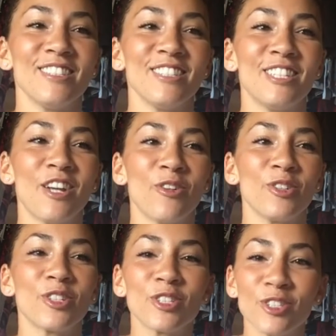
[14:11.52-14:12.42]

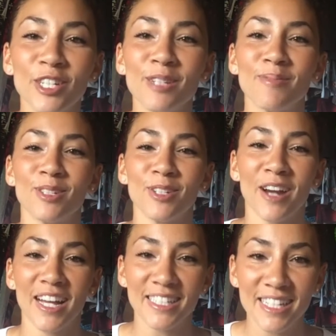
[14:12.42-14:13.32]
your dreams and
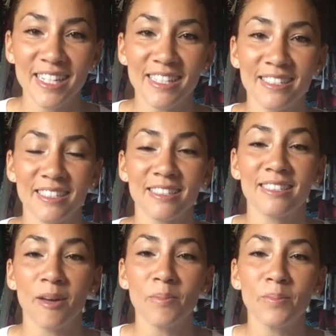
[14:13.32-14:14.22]
your ideas,
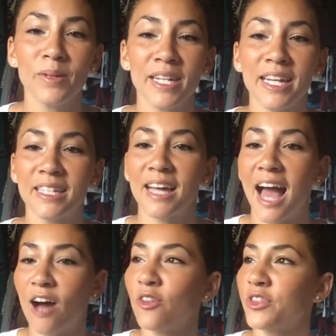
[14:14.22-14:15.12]
somebody
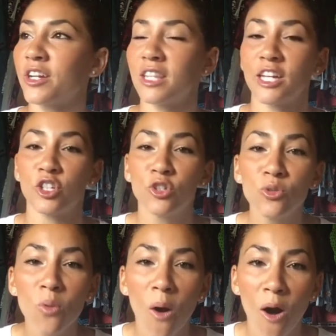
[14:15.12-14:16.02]
out there, like
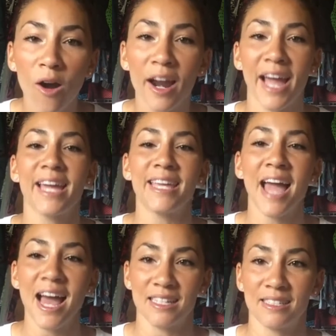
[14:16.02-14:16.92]
you are a
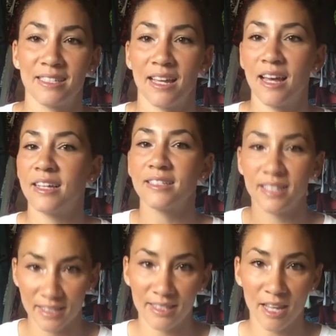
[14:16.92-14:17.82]
yes
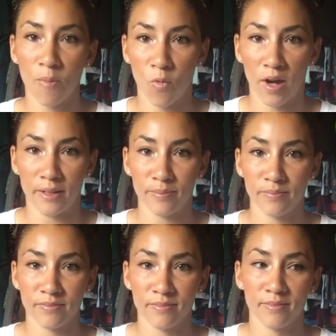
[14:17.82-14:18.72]
to someone
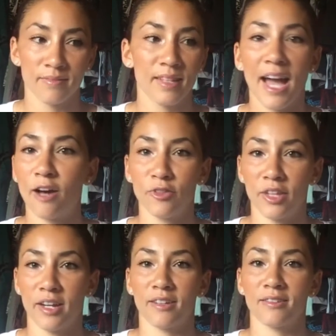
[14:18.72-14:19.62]
out
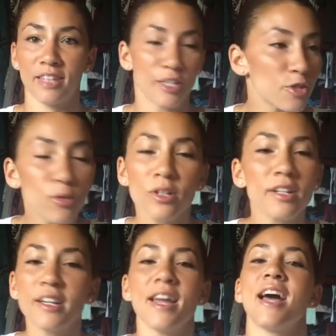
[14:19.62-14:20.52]
there. Like you are
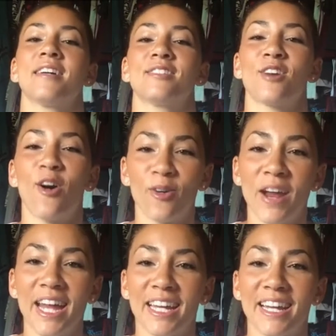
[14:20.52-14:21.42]
a yes
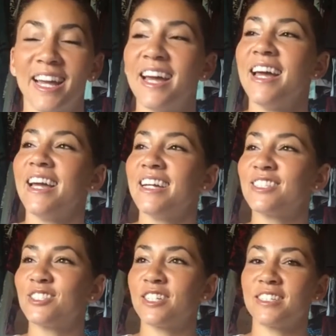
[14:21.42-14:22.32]
already.
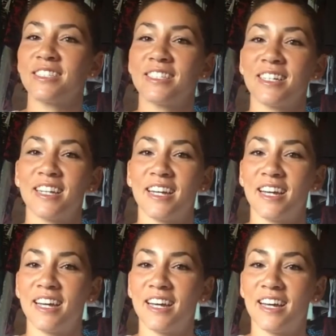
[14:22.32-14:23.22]
It's just
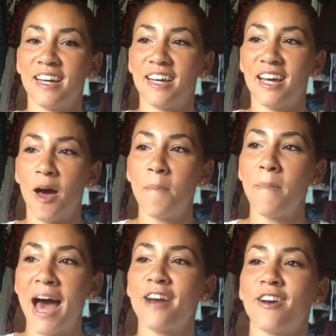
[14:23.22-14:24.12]
a
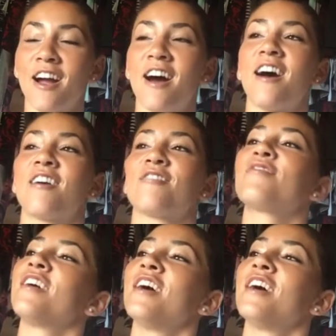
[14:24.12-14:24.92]
matter of